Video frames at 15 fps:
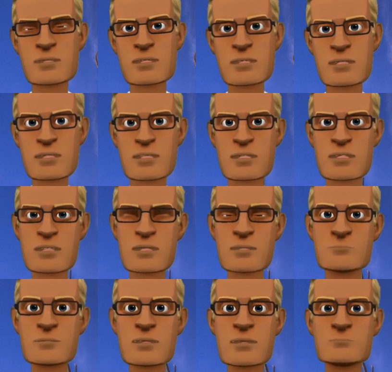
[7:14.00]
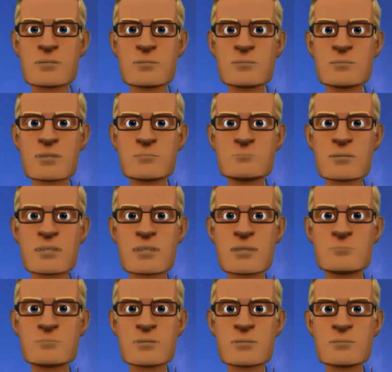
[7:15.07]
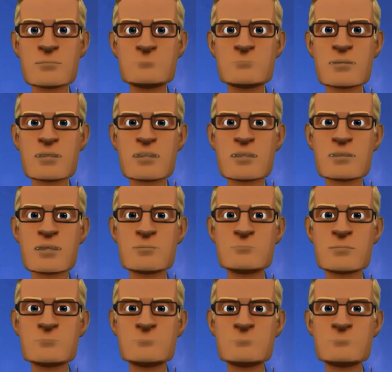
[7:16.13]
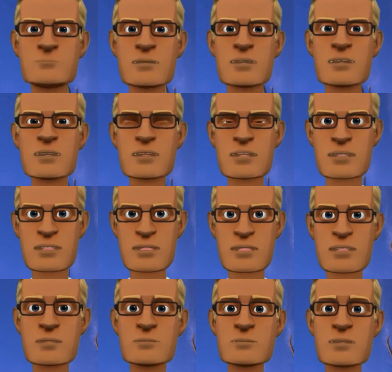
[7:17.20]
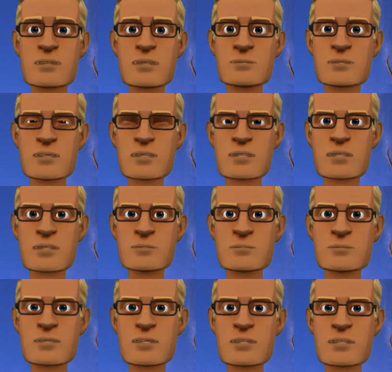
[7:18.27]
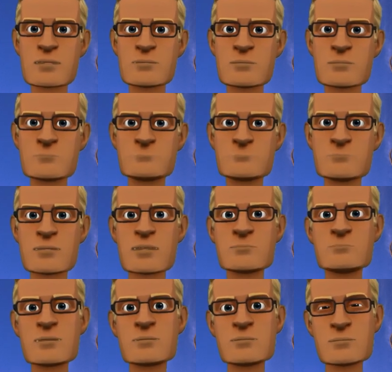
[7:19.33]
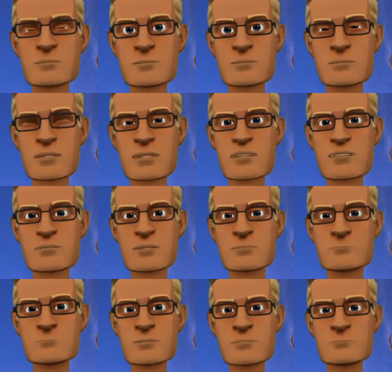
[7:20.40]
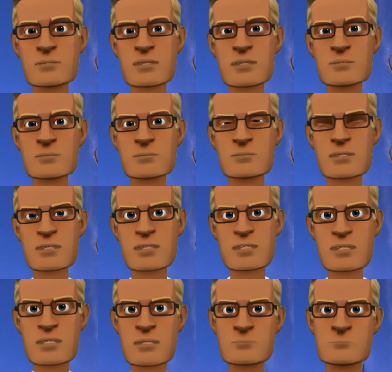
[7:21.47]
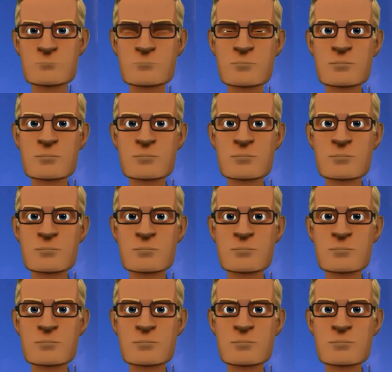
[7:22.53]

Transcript: uh, collectively of all the spirit creatures. In the Bible, scripture refers to that collection as a woman.